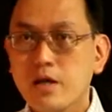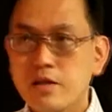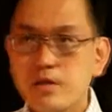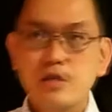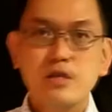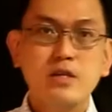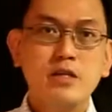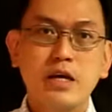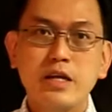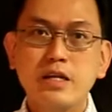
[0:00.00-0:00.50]

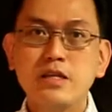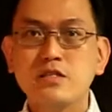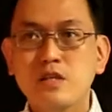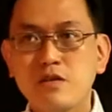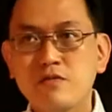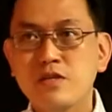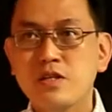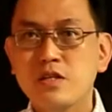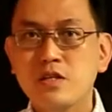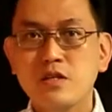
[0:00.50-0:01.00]
until the
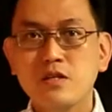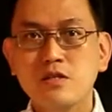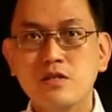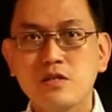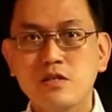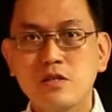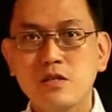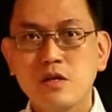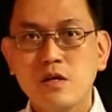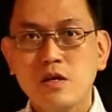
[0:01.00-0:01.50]

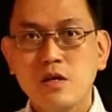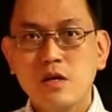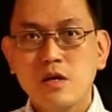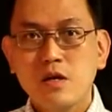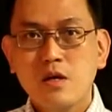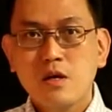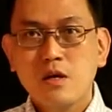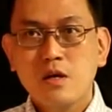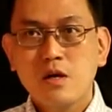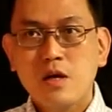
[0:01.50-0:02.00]
1970s.
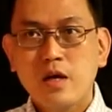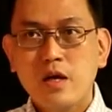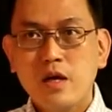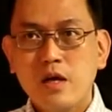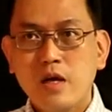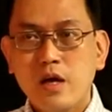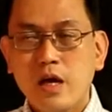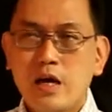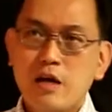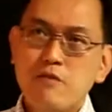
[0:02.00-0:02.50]

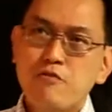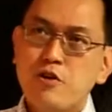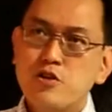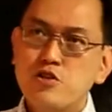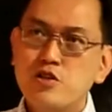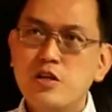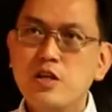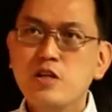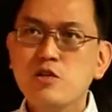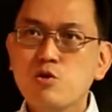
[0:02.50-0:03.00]
Okay, and
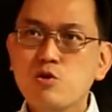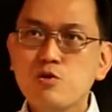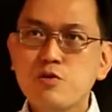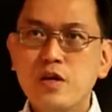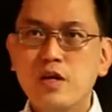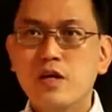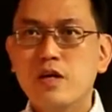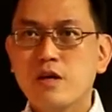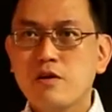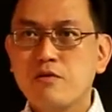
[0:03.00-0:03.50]
unfortunately
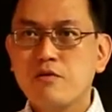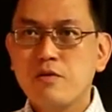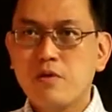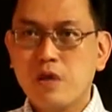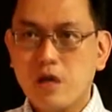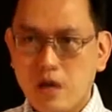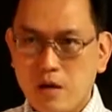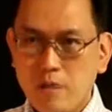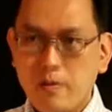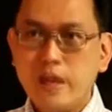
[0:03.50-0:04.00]
Dodig
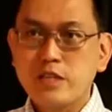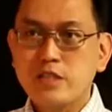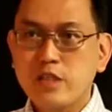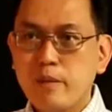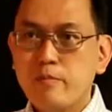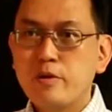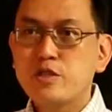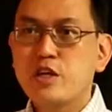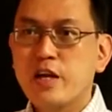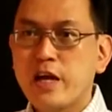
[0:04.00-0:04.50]

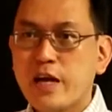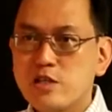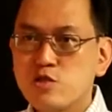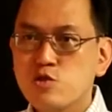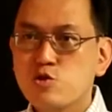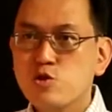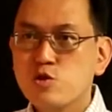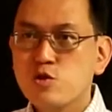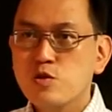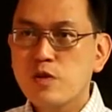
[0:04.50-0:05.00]
established an
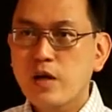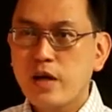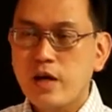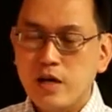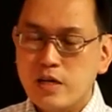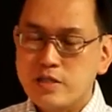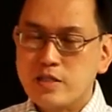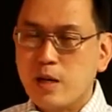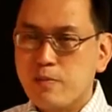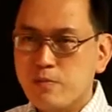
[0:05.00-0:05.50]
art school,
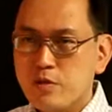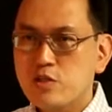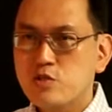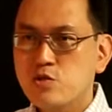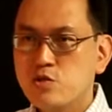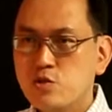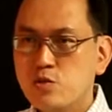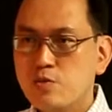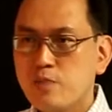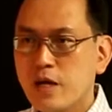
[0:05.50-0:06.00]
a
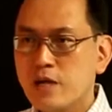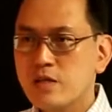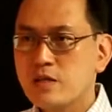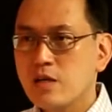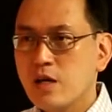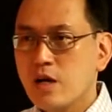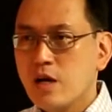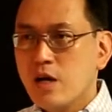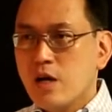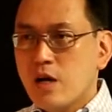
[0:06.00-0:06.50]
sculptor school,
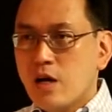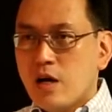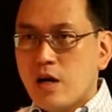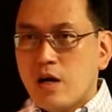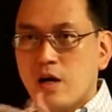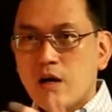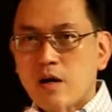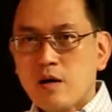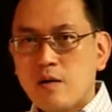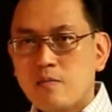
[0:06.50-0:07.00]
but
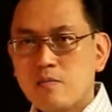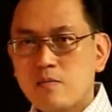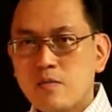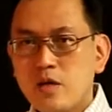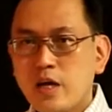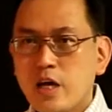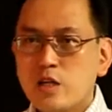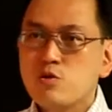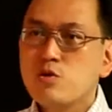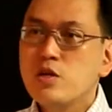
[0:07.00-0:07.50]

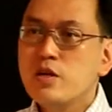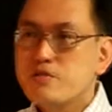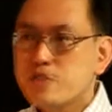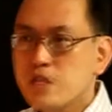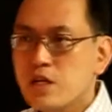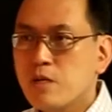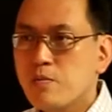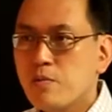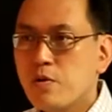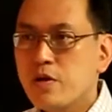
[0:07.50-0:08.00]
he had to
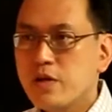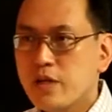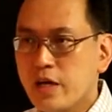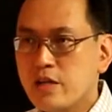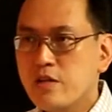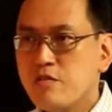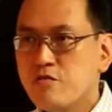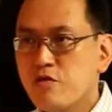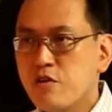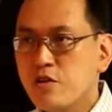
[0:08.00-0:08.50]
leave Singapore
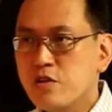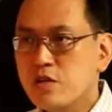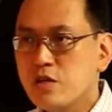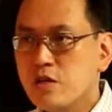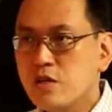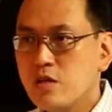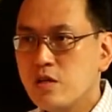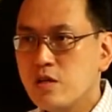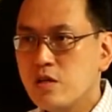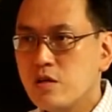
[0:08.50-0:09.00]
in
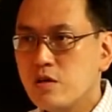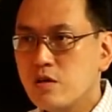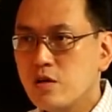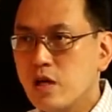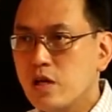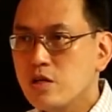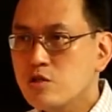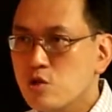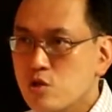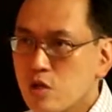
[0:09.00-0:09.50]
1940.
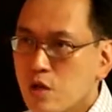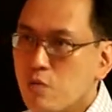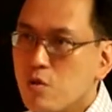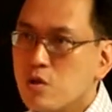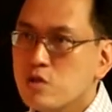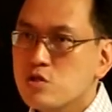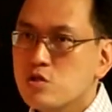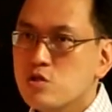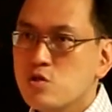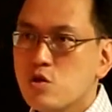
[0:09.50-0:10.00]
Okay, so
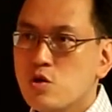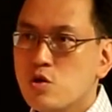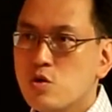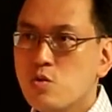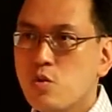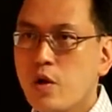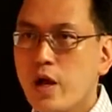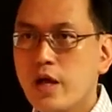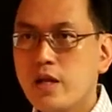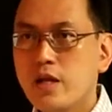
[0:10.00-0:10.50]
there was
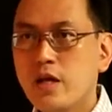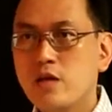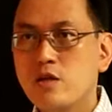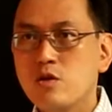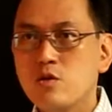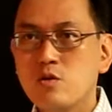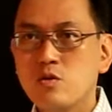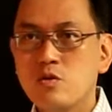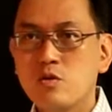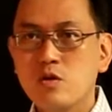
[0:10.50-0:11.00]
nowhere
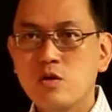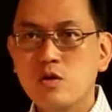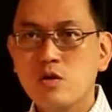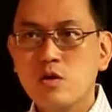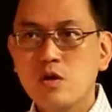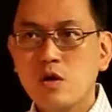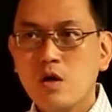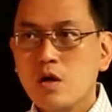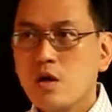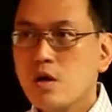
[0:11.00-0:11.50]
that
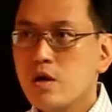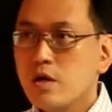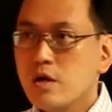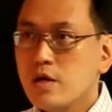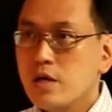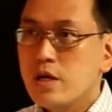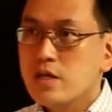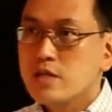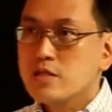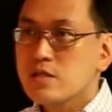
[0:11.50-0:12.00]

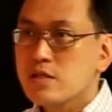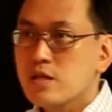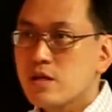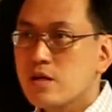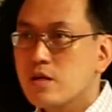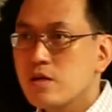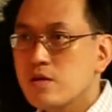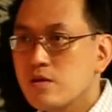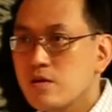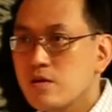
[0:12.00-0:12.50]
yes,